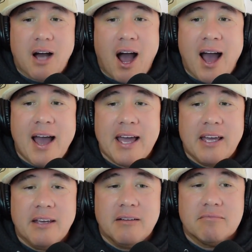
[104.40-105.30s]

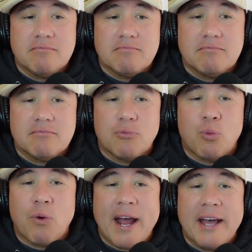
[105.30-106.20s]
I
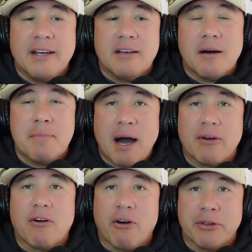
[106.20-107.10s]
read
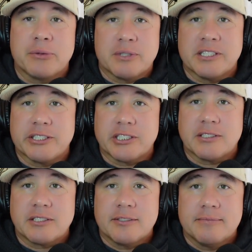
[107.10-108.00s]
about all the
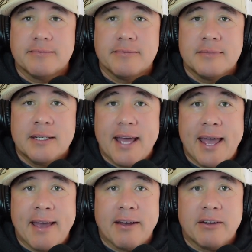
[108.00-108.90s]
religions.
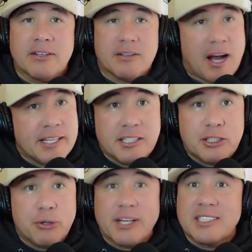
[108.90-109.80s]
And I didn't
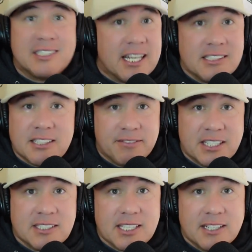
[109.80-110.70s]
do extensive,
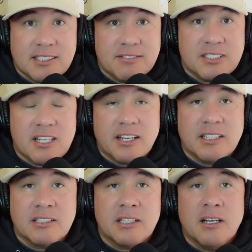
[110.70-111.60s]
extensive
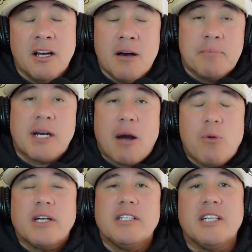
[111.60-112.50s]
studies, but I
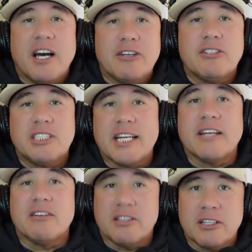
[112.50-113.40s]
wanted to
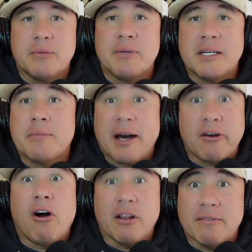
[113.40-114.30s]
understand a little bit about
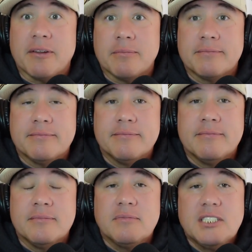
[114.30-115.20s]
all of them,
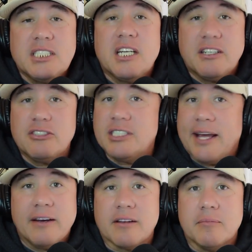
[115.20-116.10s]
just to
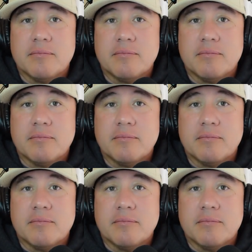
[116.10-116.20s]
understand them.